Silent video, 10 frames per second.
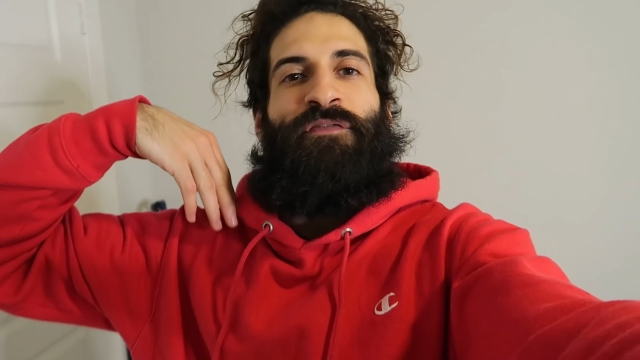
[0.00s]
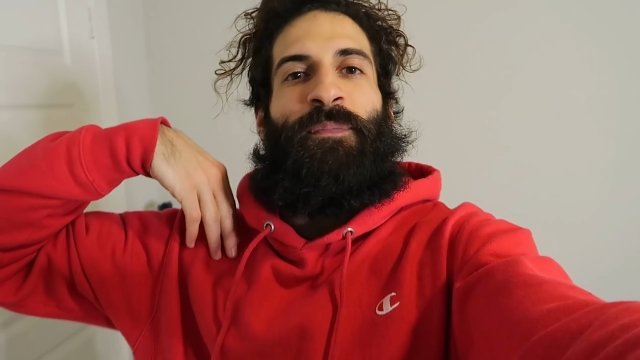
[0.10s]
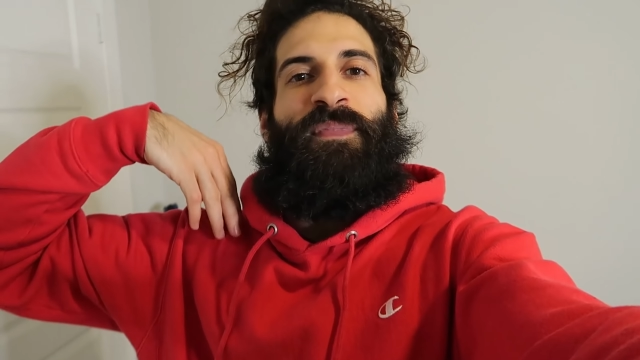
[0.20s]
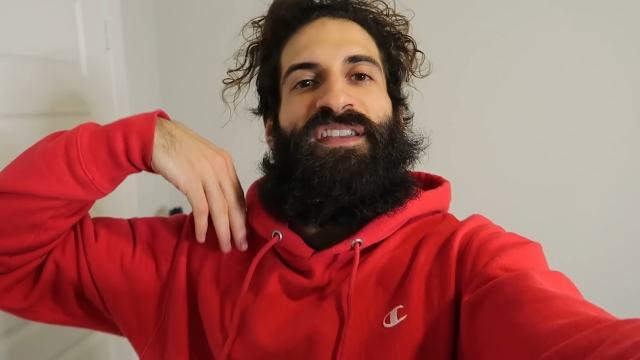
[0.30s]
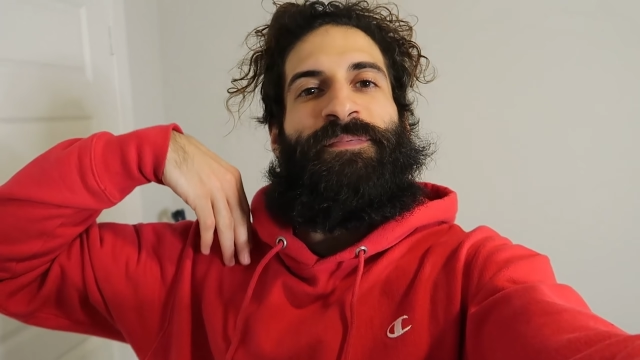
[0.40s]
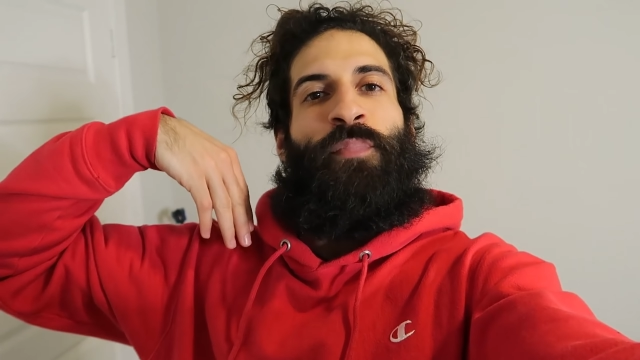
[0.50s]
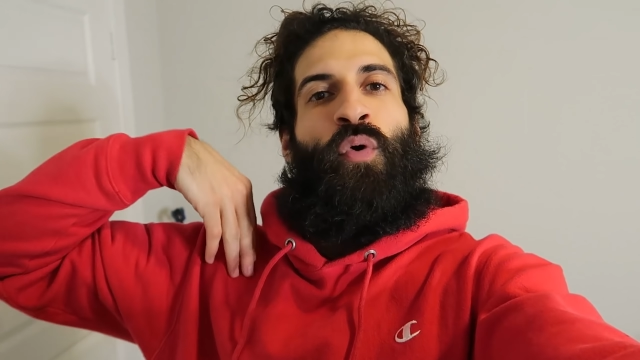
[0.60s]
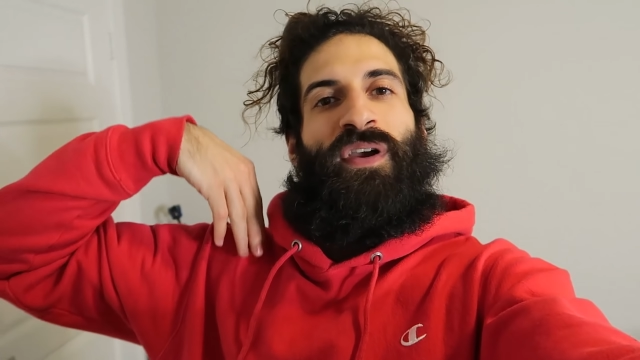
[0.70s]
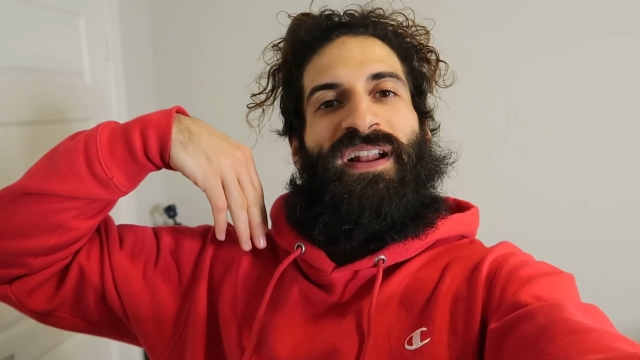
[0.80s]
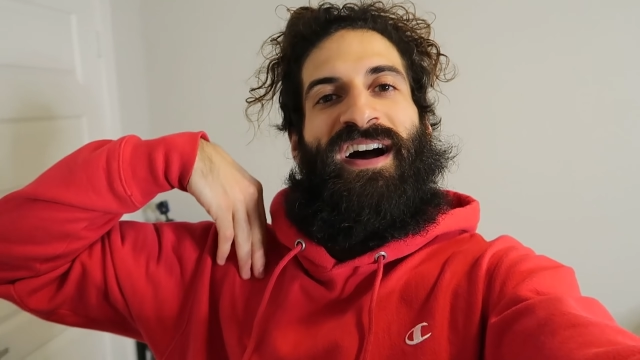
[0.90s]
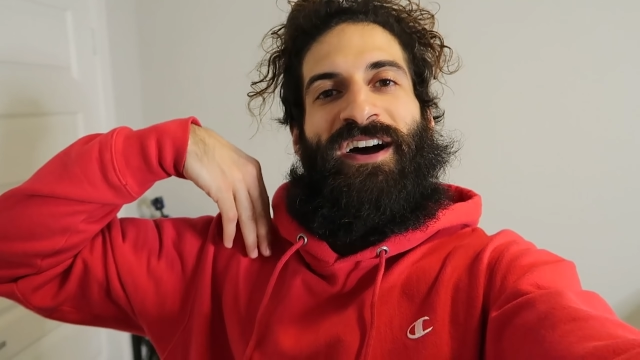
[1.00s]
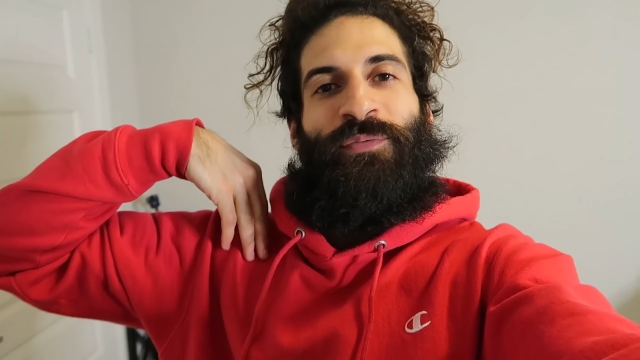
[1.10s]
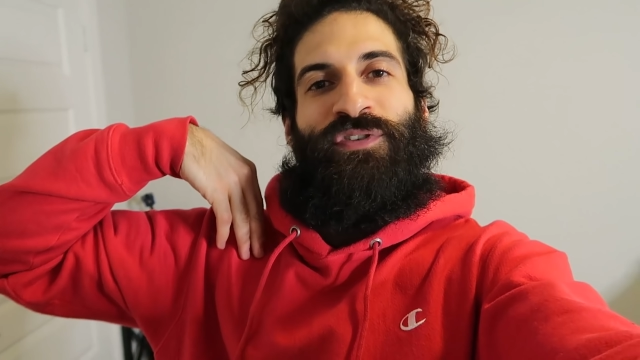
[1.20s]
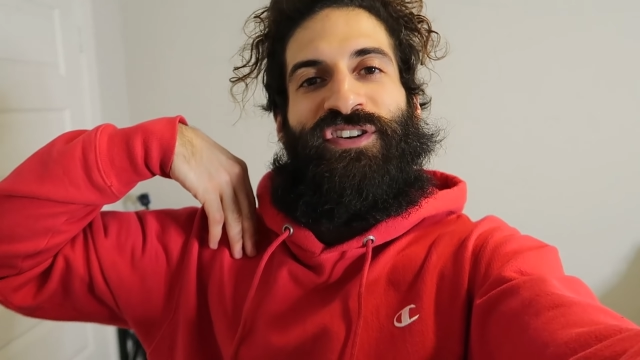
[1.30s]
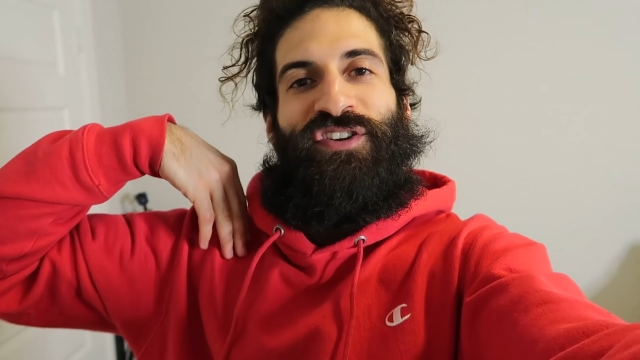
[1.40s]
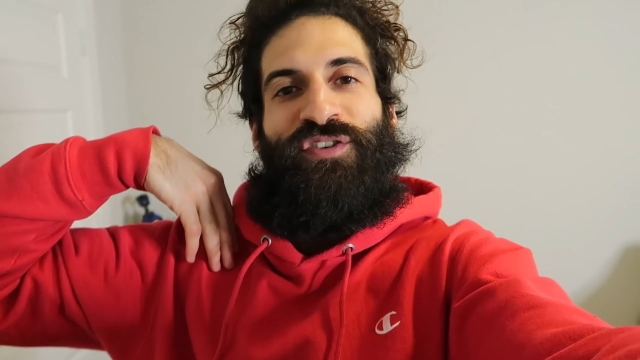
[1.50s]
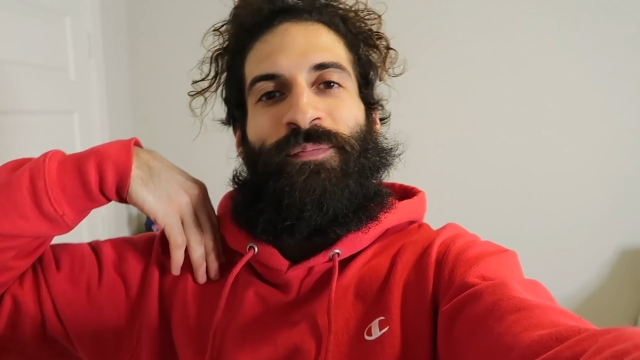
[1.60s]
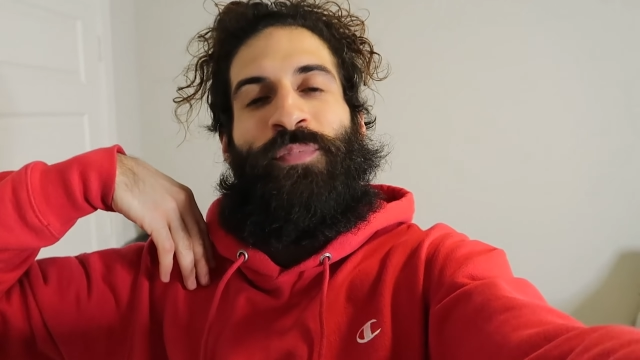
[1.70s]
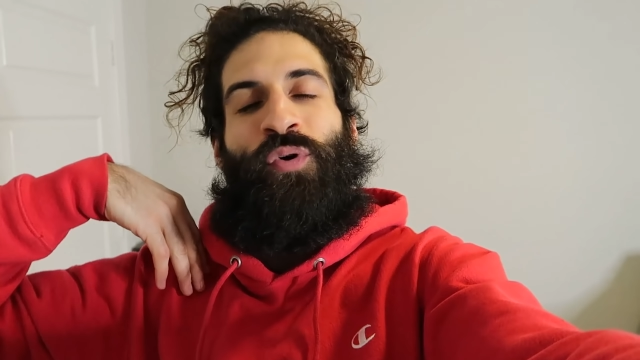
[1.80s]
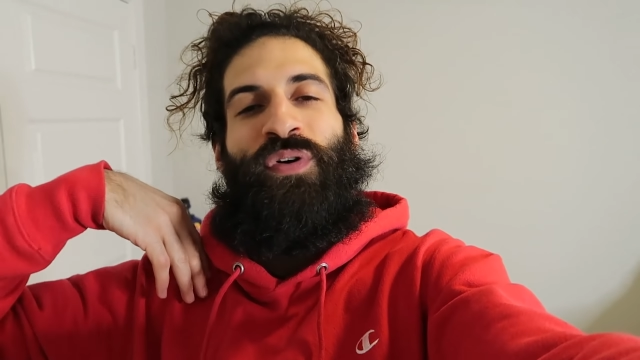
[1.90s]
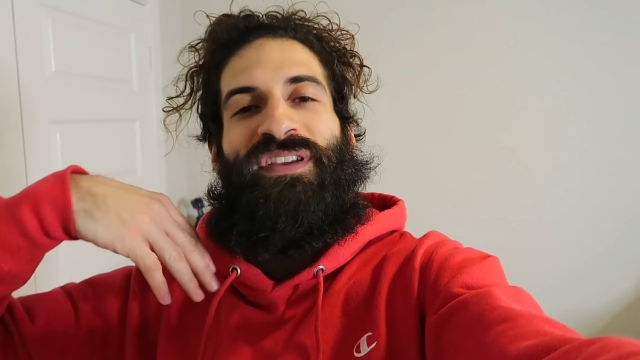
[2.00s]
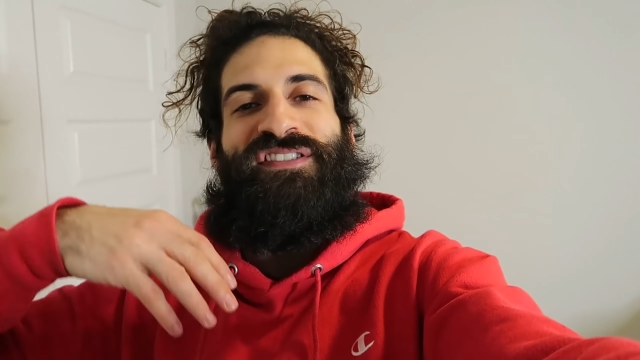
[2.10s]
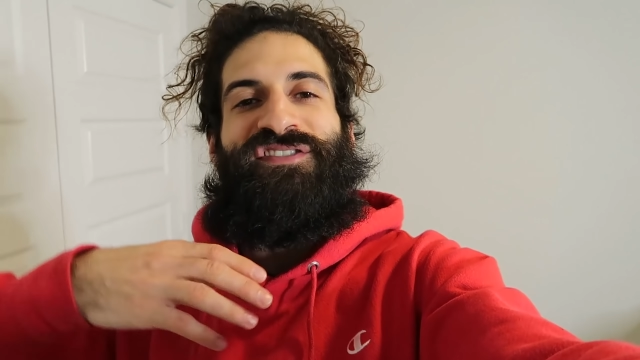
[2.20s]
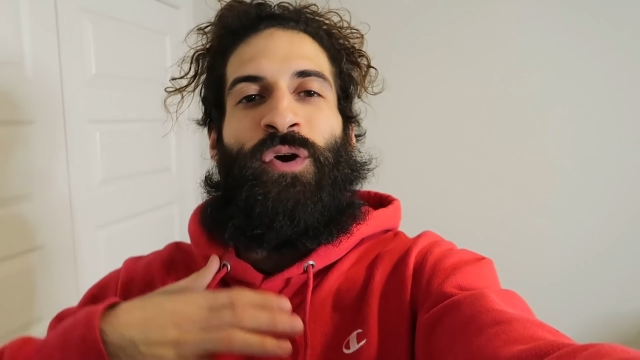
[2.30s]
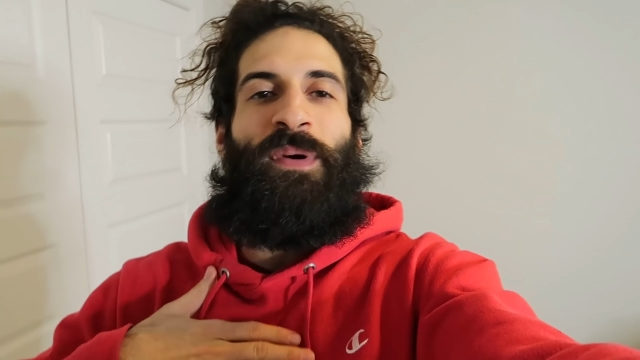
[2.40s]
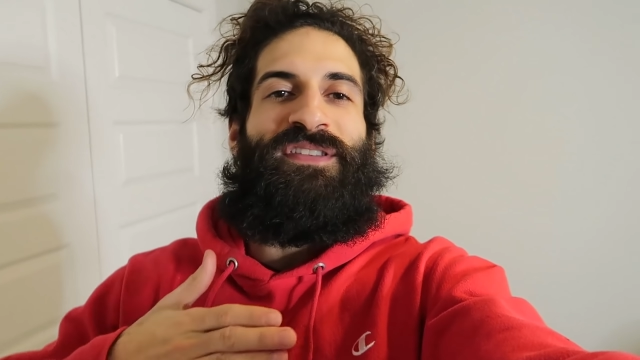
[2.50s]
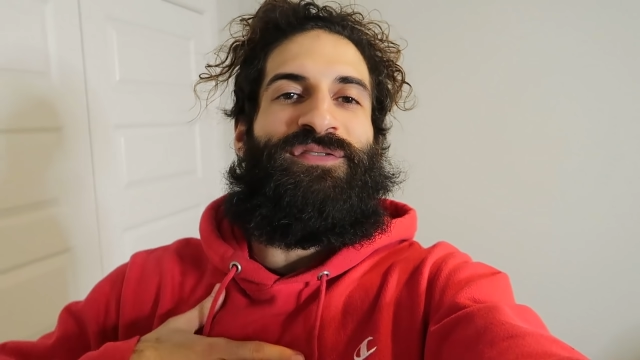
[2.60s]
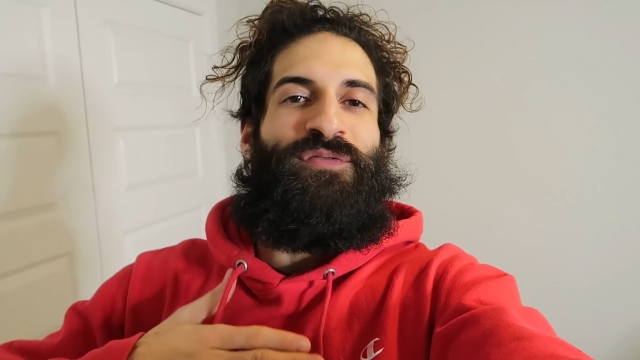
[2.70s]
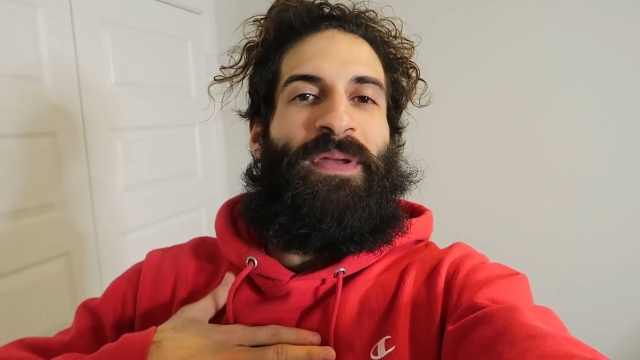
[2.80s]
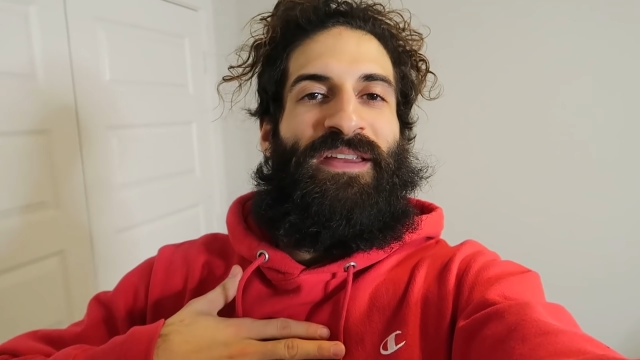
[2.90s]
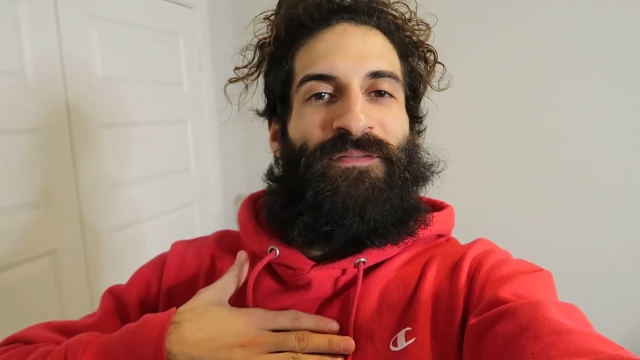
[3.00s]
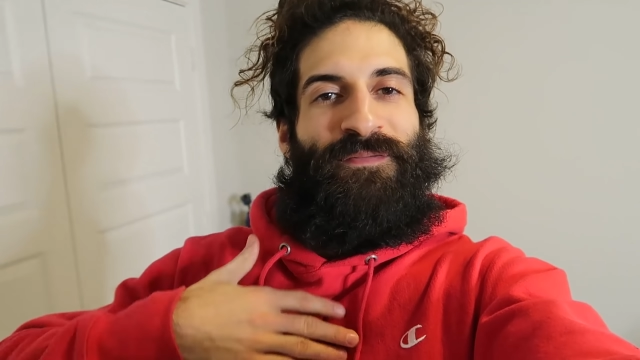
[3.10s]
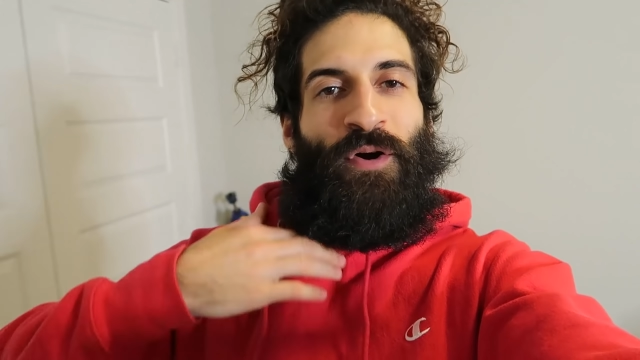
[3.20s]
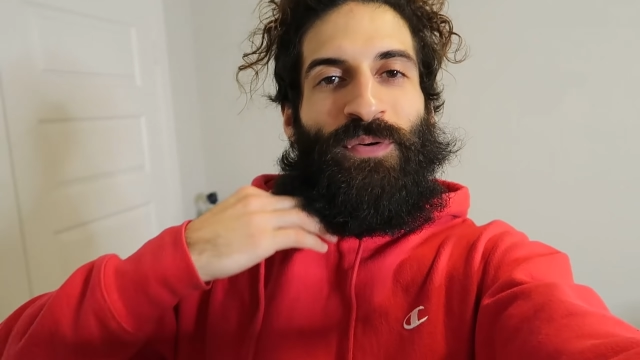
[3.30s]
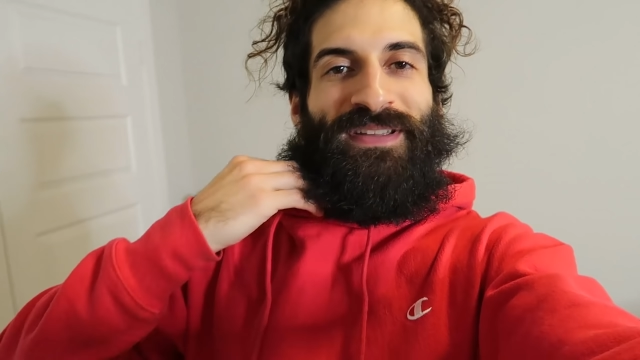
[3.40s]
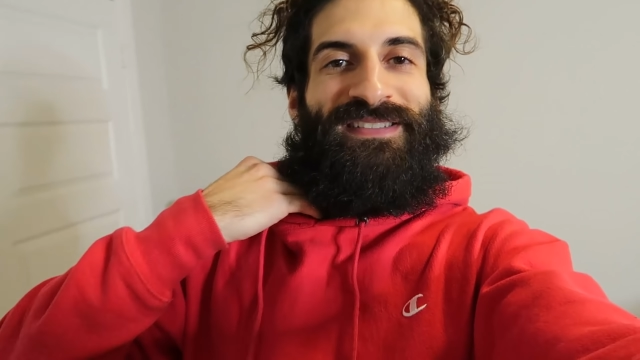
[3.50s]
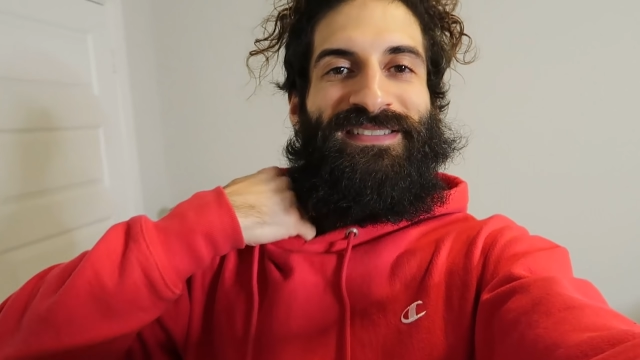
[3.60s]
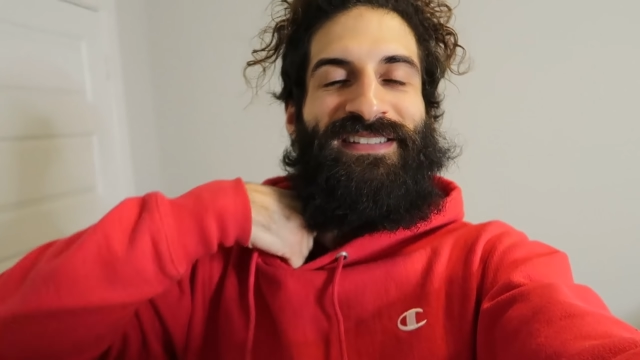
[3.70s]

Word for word: And from this point onward, your boy is going to remain focused.